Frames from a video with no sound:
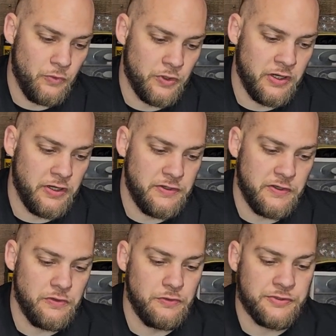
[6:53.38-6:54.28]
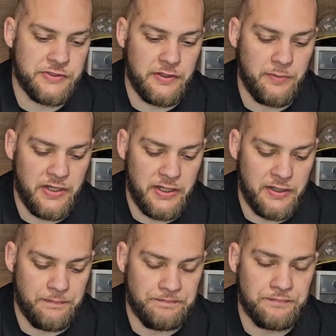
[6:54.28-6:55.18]
We're going to do some,
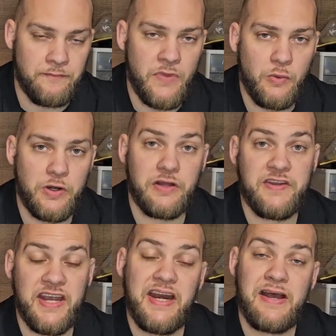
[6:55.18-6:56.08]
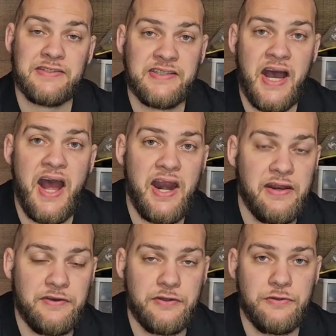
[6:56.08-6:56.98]
we're going to take it outside
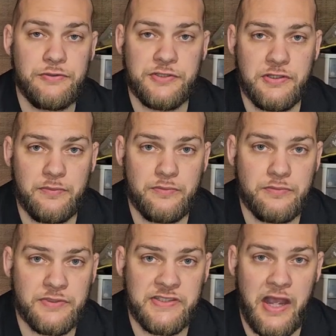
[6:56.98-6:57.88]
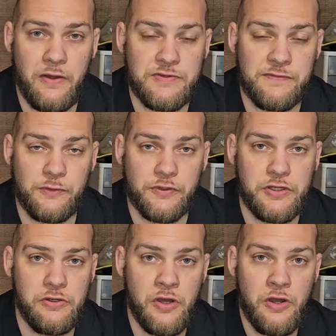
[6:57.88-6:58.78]
and do some sounds for
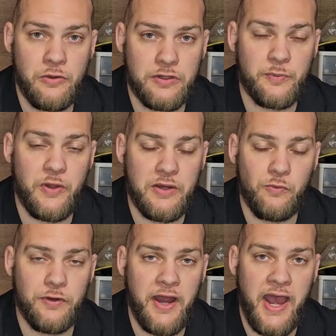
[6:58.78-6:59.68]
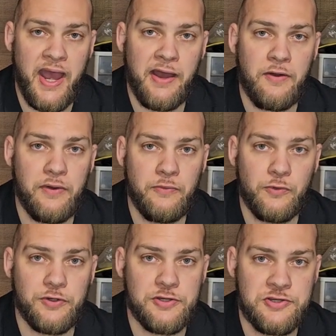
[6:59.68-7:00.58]
you. We're going to play one howl and
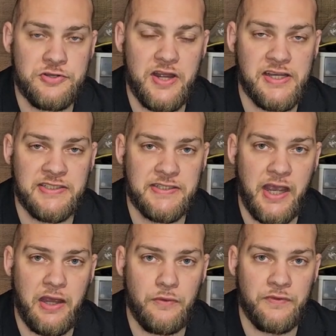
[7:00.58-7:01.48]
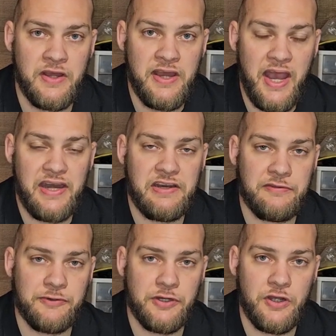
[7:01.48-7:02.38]
one distress sound at
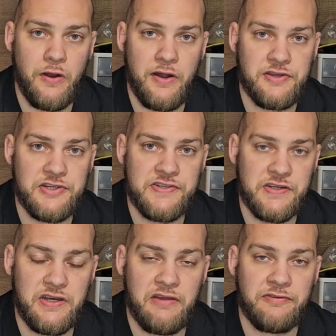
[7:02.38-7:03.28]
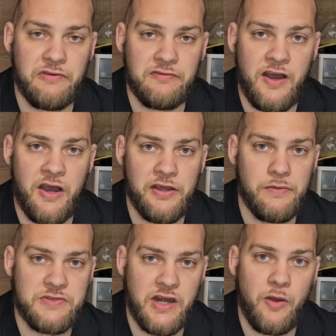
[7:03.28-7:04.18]
different yardages different
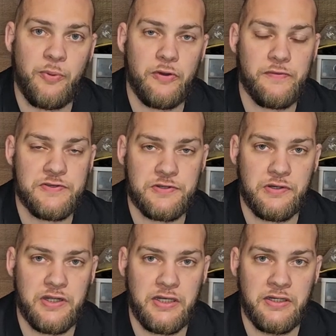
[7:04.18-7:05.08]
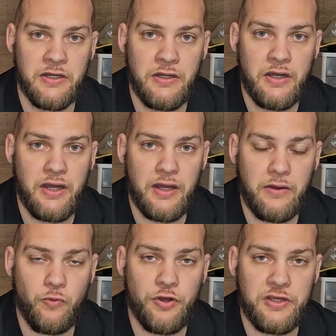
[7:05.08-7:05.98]
volumes, and I'll put on the screen
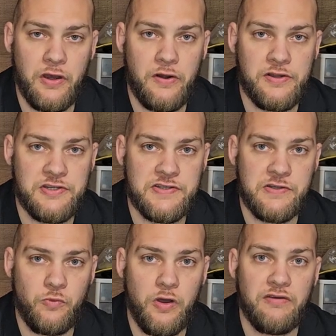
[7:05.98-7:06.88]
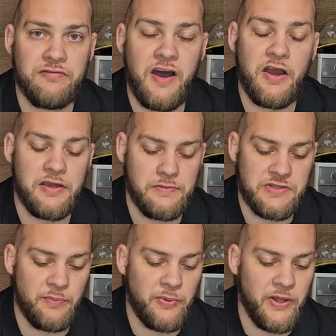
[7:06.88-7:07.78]
what yardages and what volumes
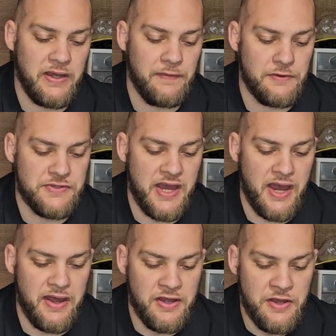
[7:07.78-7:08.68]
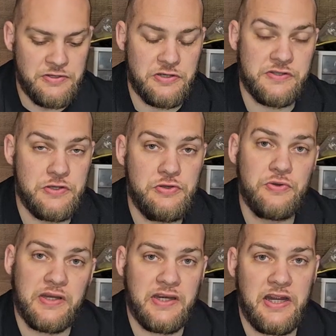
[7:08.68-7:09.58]
I'm playing those at, just so you
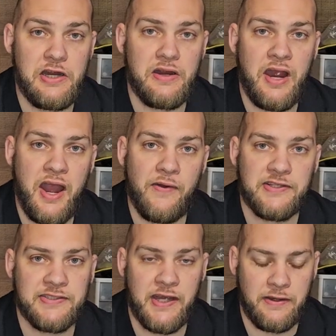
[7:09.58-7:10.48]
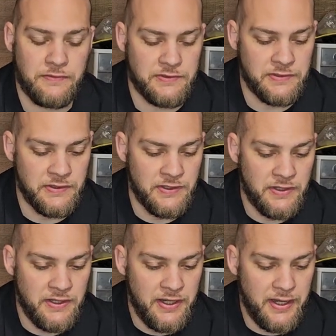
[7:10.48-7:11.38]
can hear how it sounds.
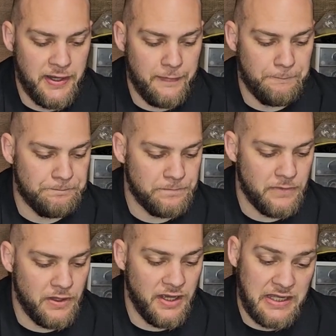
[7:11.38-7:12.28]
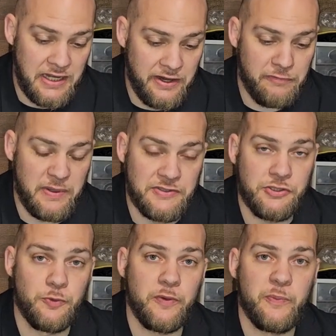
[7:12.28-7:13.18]
Again, I've been
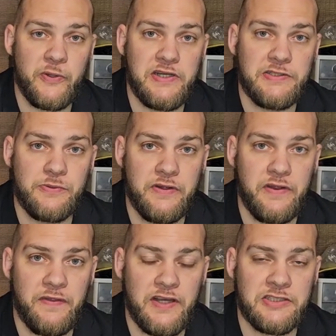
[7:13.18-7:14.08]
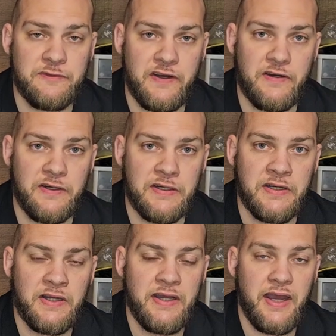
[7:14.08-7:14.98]
super pleased with it thus far,
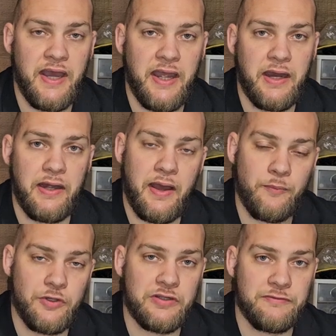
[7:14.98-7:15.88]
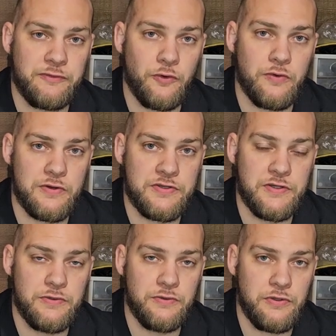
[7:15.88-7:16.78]
and I'm looking forward
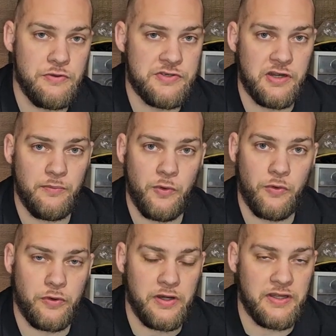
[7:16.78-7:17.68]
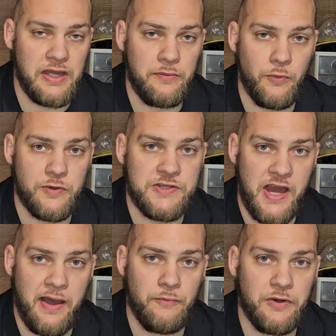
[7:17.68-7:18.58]
to using it more and getting more
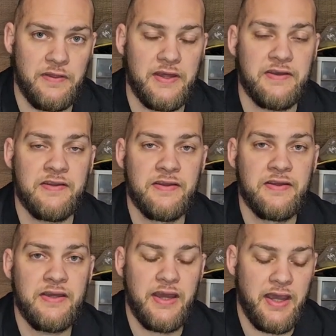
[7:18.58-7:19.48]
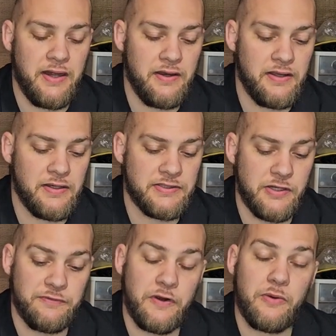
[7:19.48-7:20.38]
time with it. And
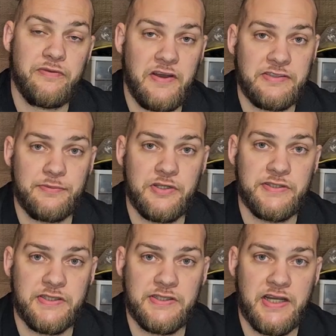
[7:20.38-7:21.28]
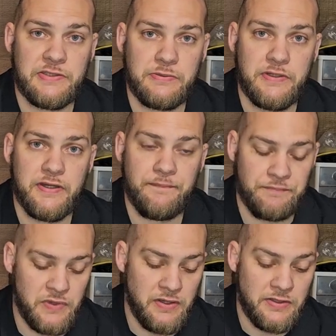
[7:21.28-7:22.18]
so far, we've had some good success with it.
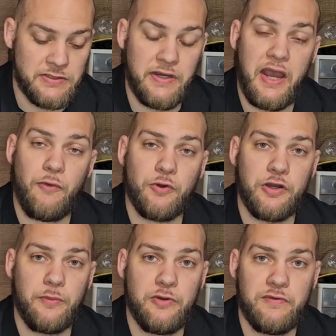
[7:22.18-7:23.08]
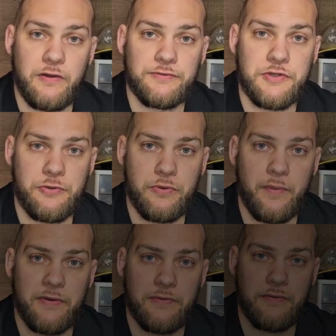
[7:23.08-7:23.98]
So now we're going to move on to the
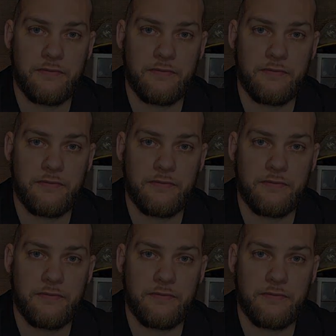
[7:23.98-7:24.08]
remote.